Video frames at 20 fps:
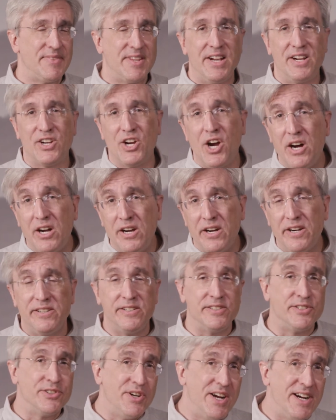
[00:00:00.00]
a car,
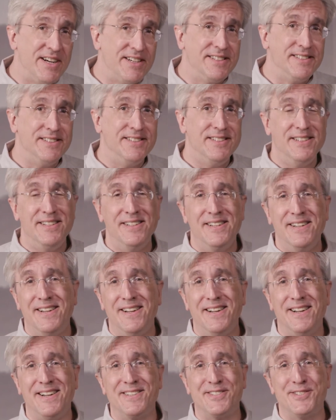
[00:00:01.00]
a truck,
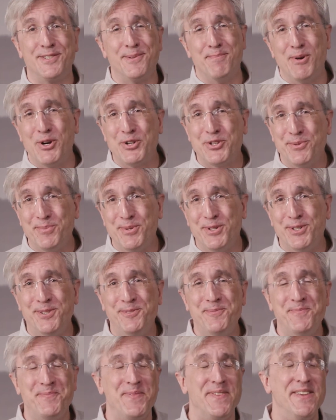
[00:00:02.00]
a
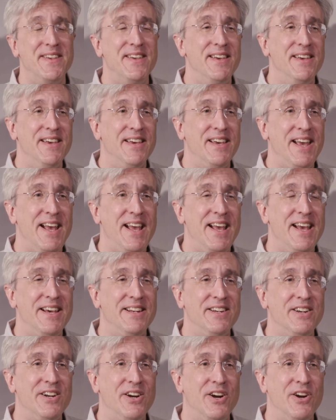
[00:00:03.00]
submersible,
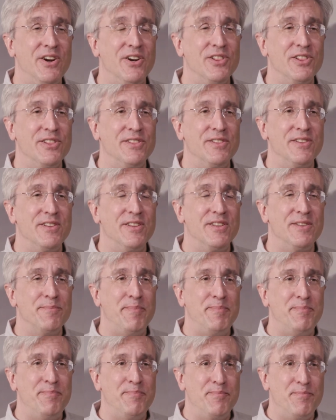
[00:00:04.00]
and are
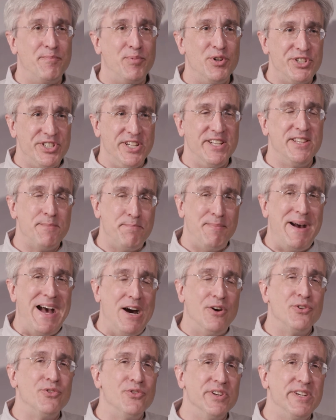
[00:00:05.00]
pushing the
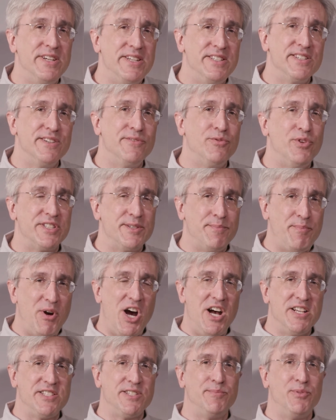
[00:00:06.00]
boundaries of what's
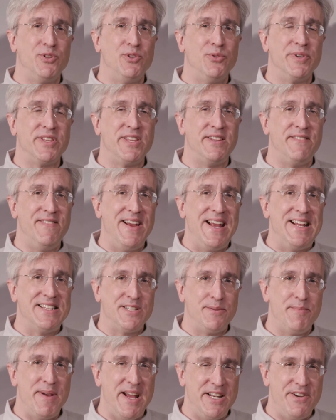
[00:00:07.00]
possible with
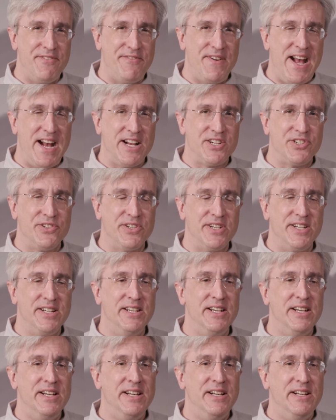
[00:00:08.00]
advanced manufacturing,
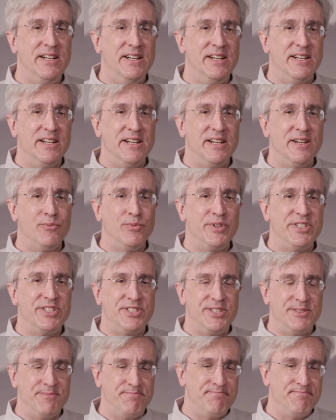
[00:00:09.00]

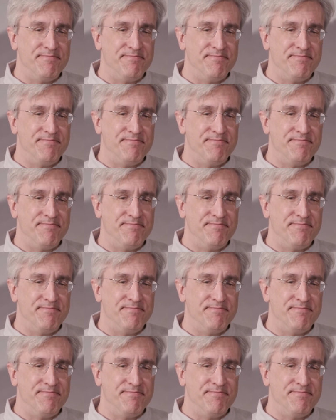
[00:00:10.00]
which